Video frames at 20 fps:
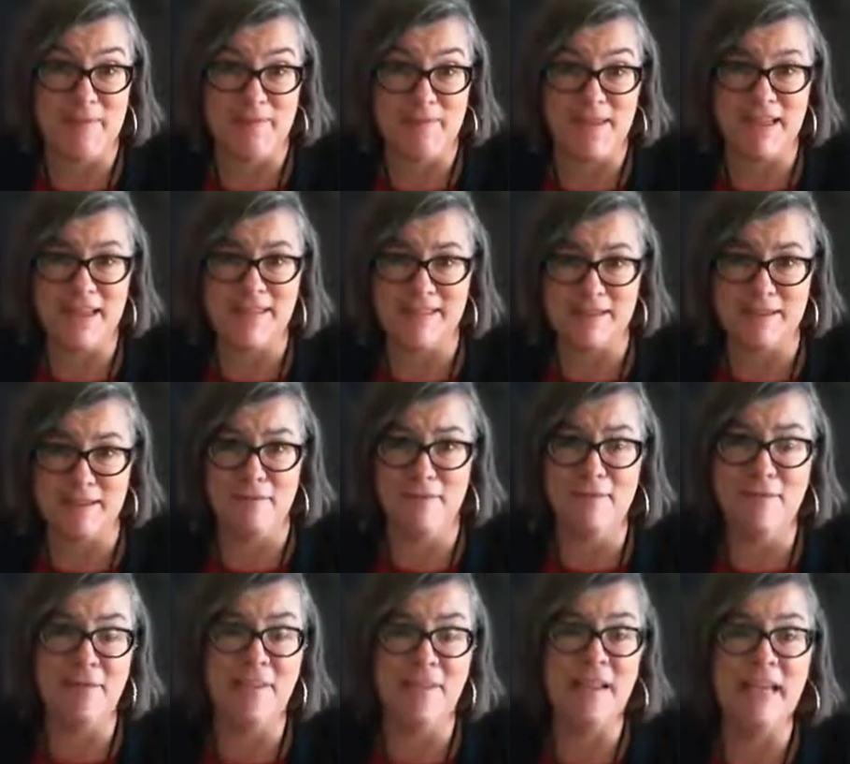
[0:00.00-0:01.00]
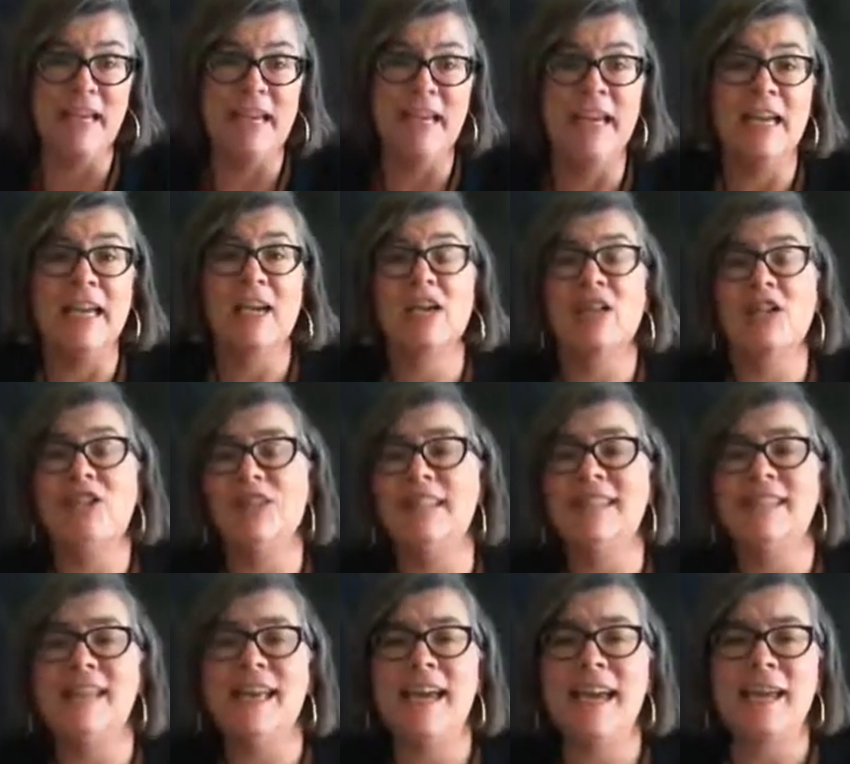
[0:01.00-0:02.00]
offensive. She
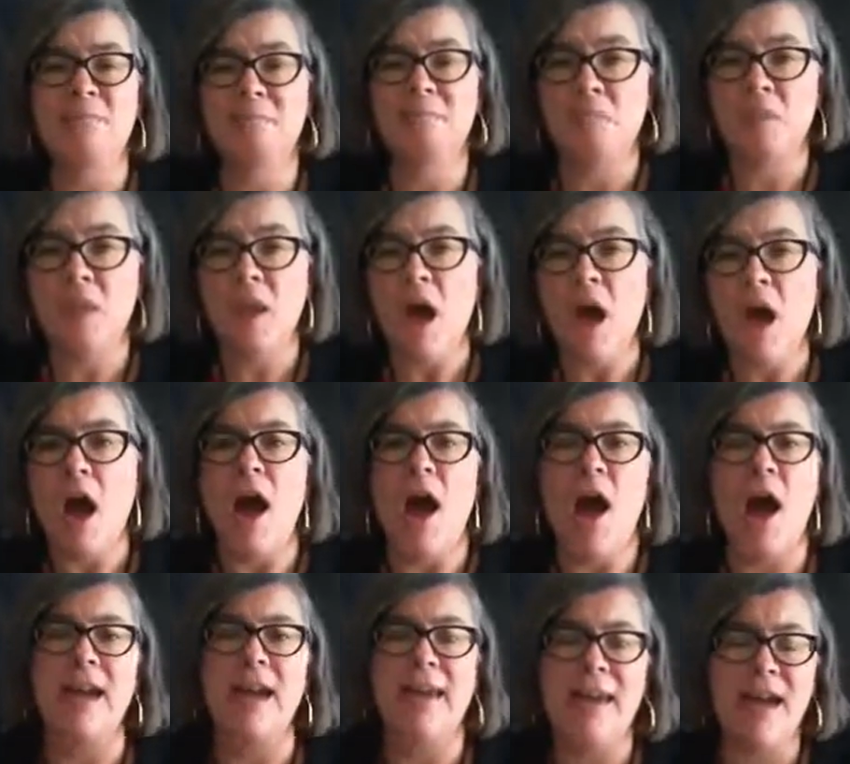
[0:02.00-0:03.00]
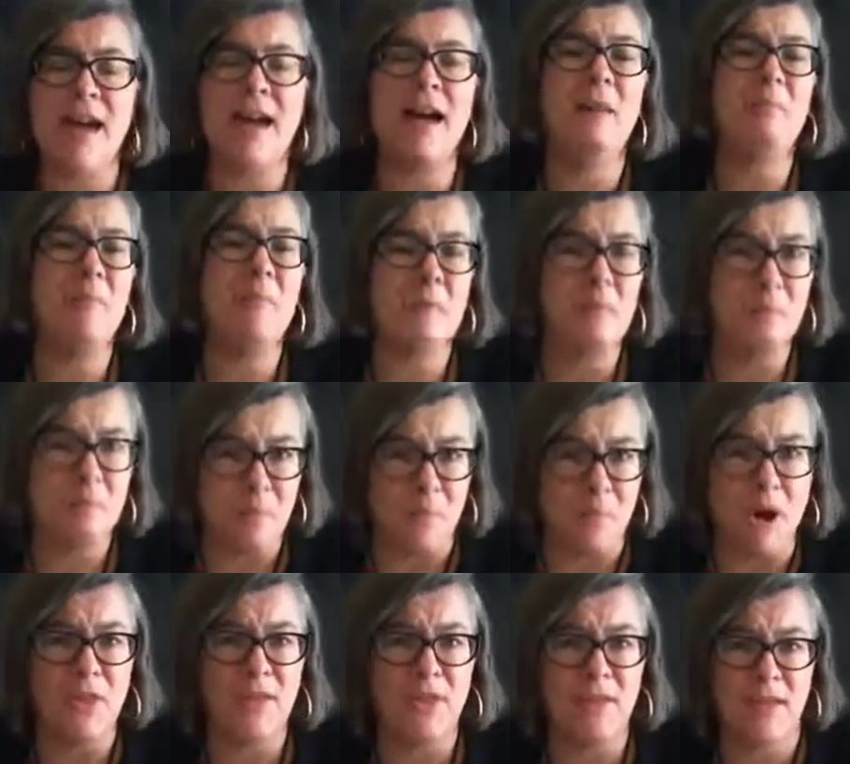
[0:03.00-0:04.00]
said, "I can't be
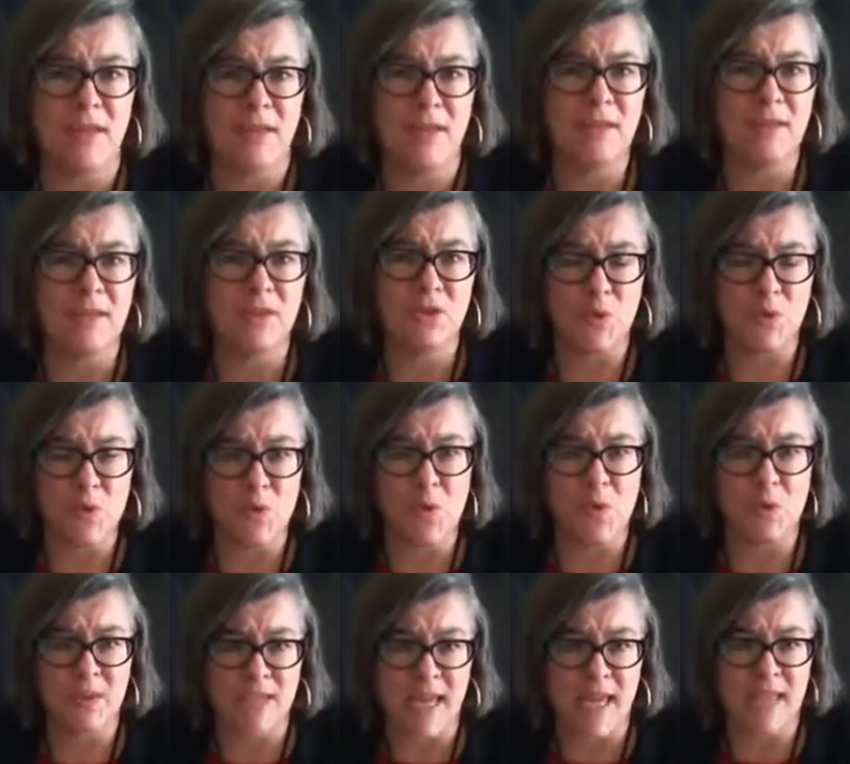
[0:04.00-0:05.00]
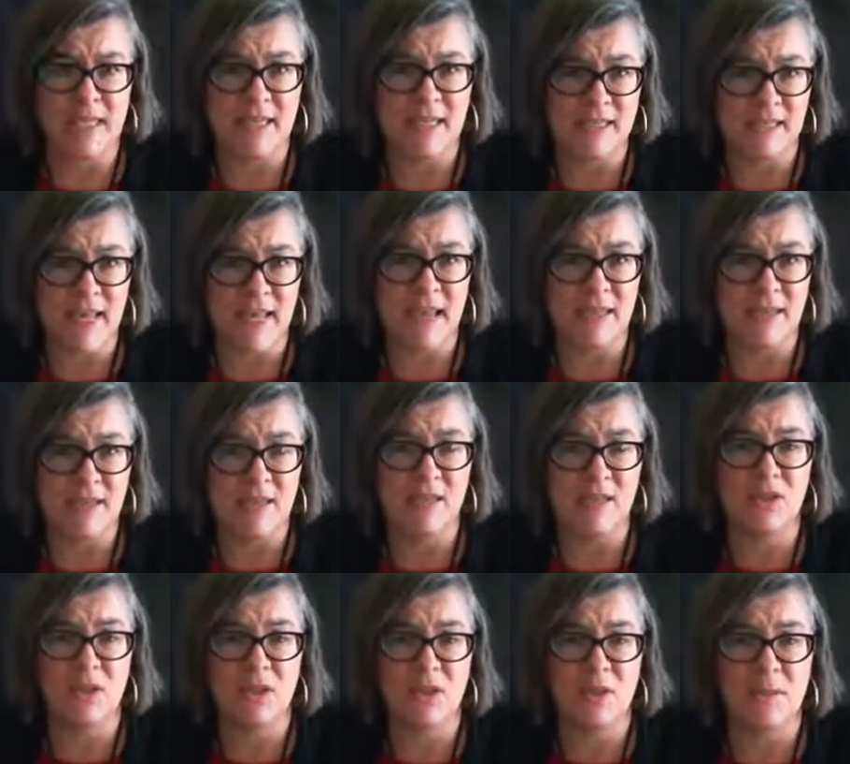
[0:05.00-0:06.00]
bothered to walk down to say this
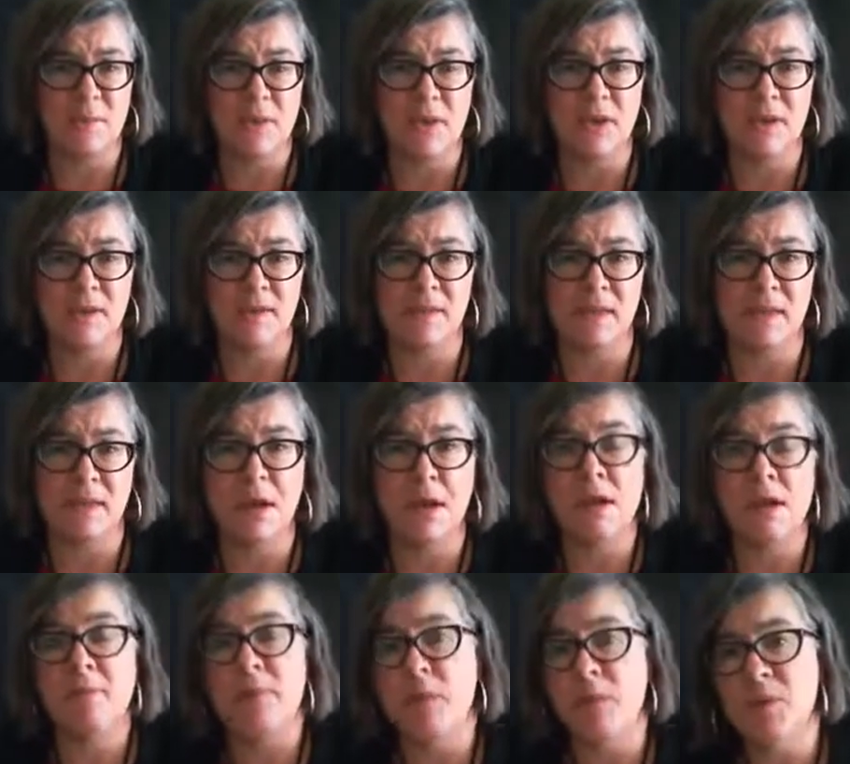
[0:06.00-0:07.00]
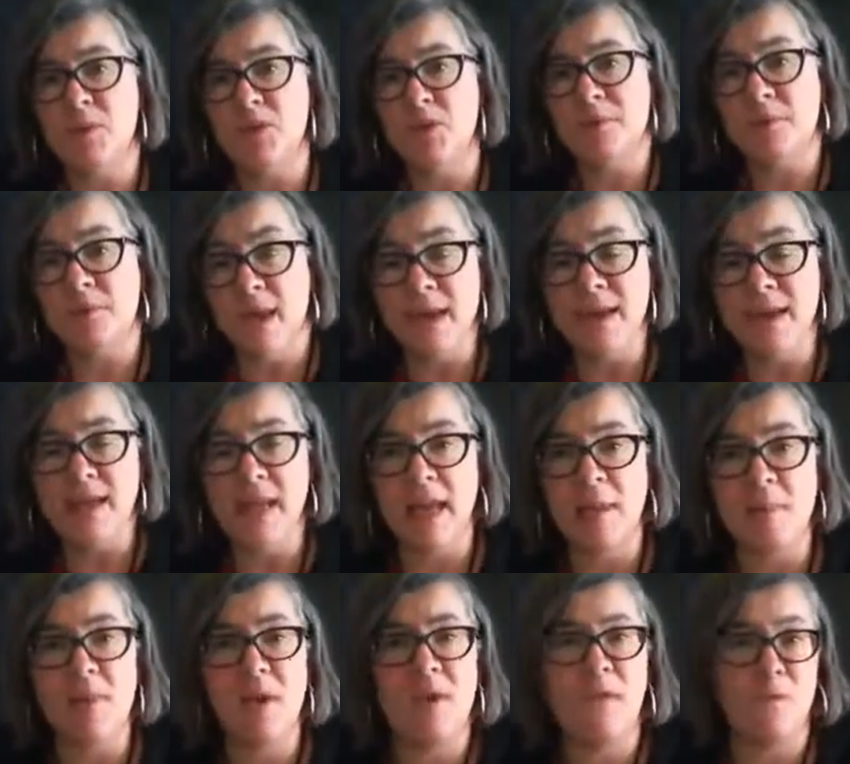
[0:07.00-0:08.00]
to you in person, but would you mind
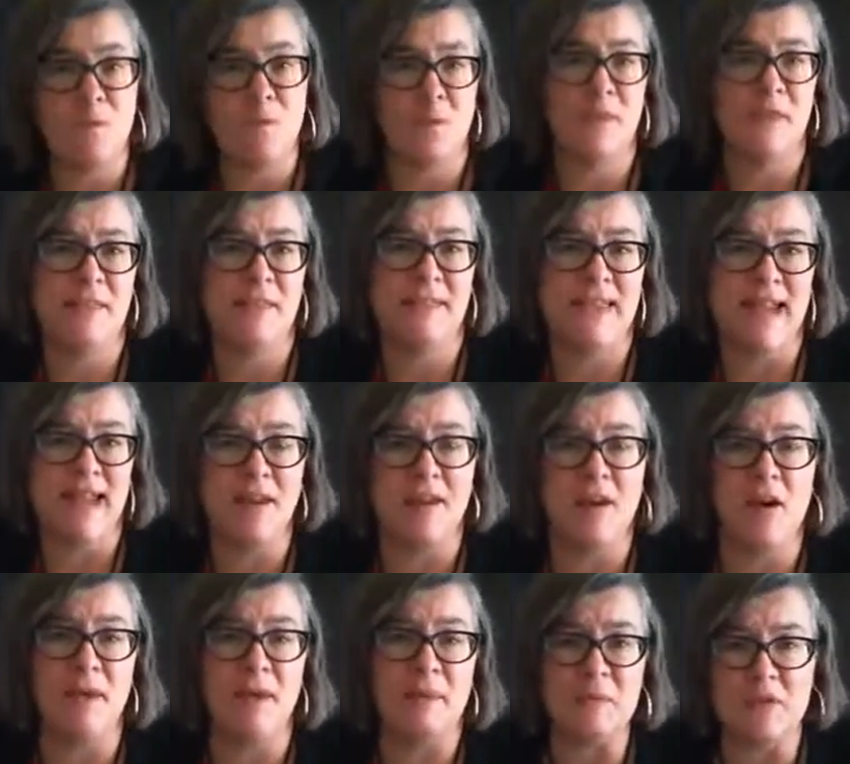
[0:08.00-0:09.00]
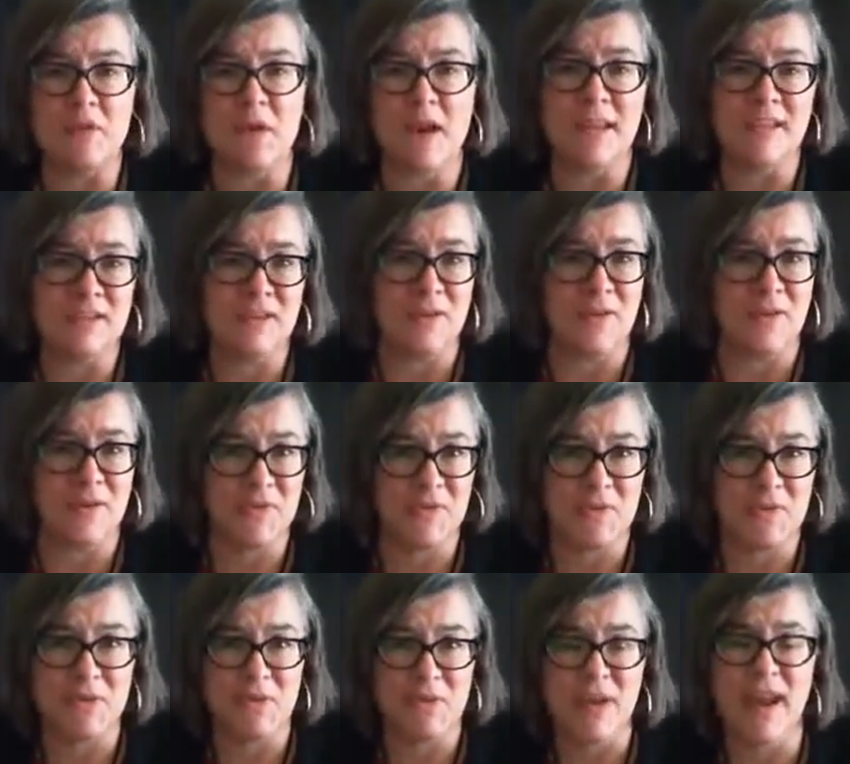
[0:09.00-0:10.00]
keeping your voice down? I'm trying to
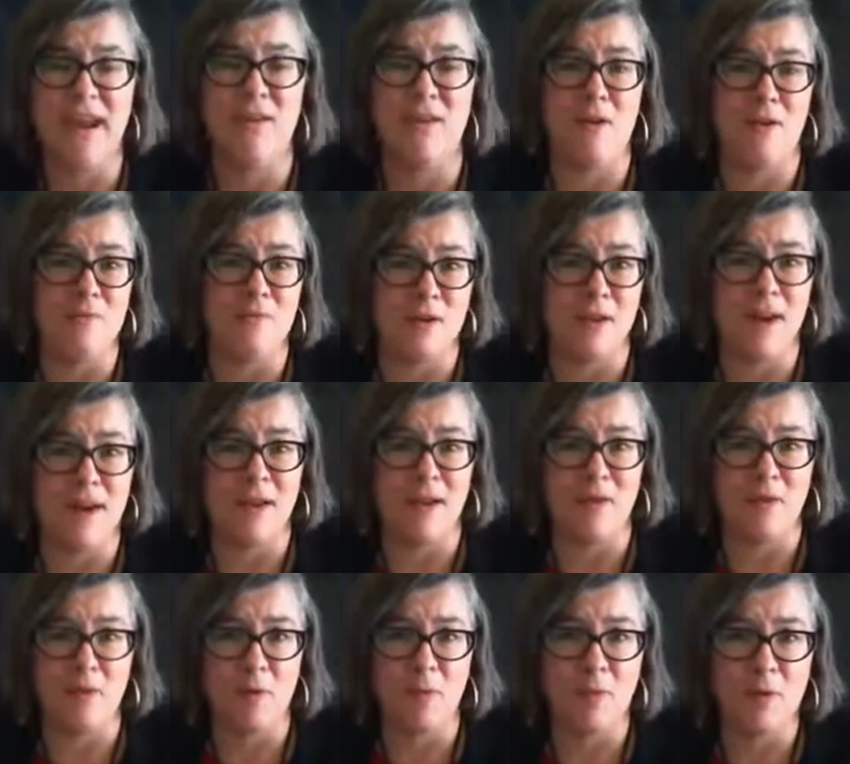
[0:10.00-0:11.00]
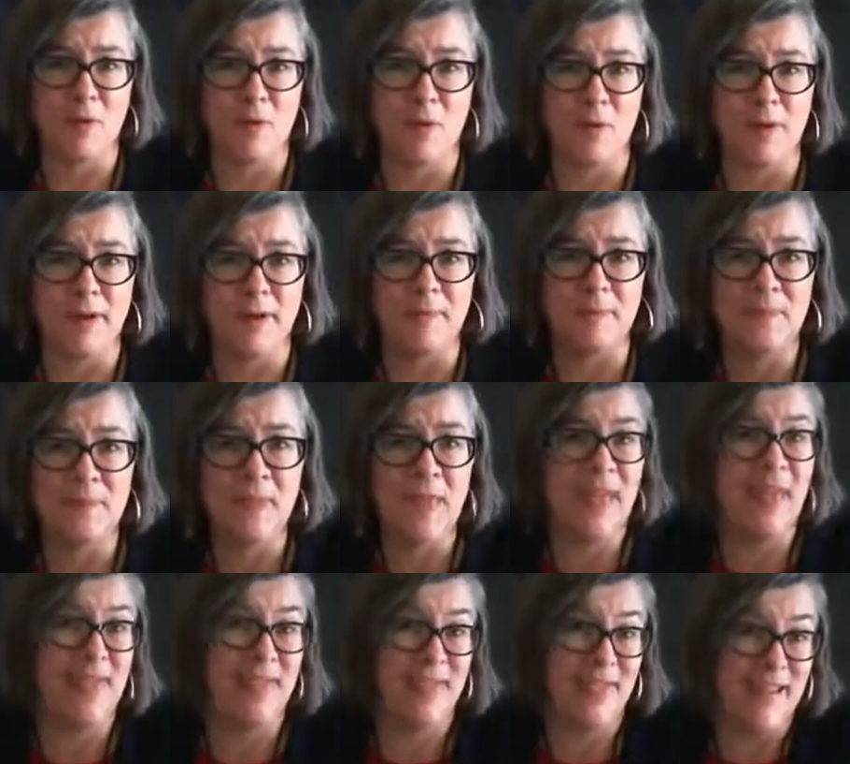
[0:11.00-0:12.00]
concentrate on writing a report.
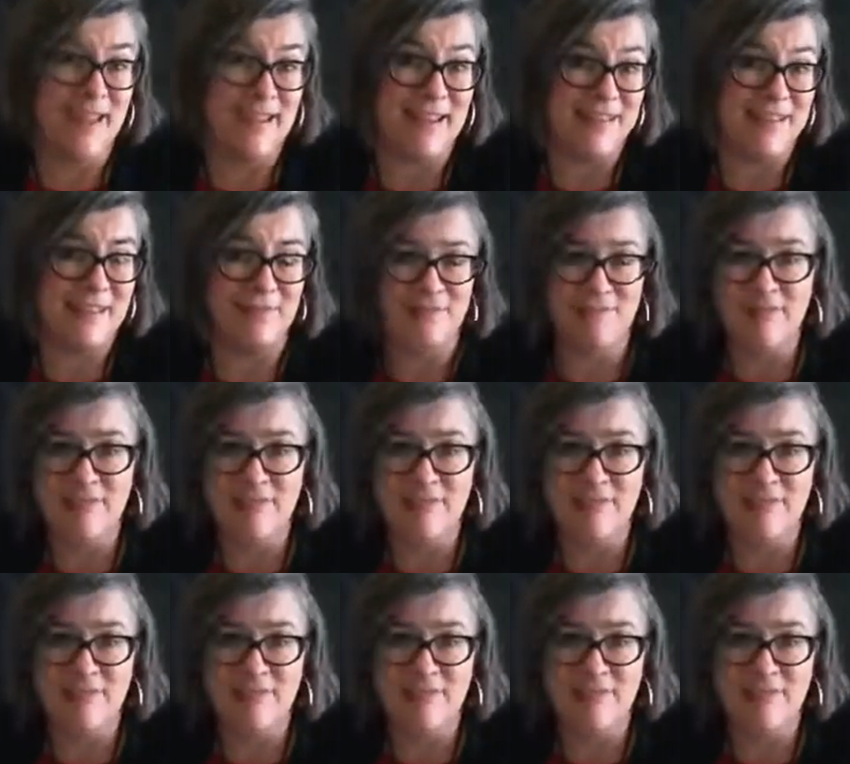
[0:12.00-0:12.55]
Thanks."